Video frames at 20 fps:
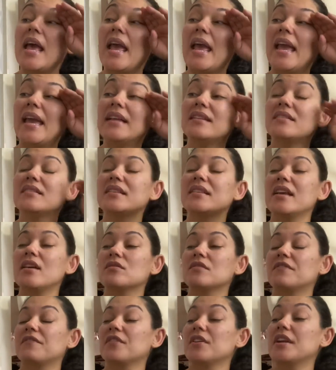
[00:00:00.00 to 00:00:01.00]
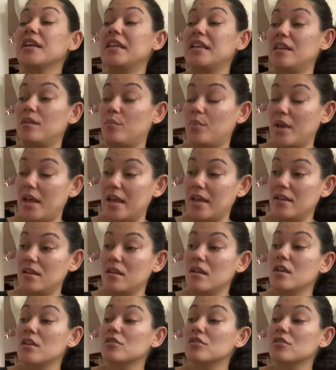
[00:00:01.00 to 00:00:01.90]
Eight sales for eBay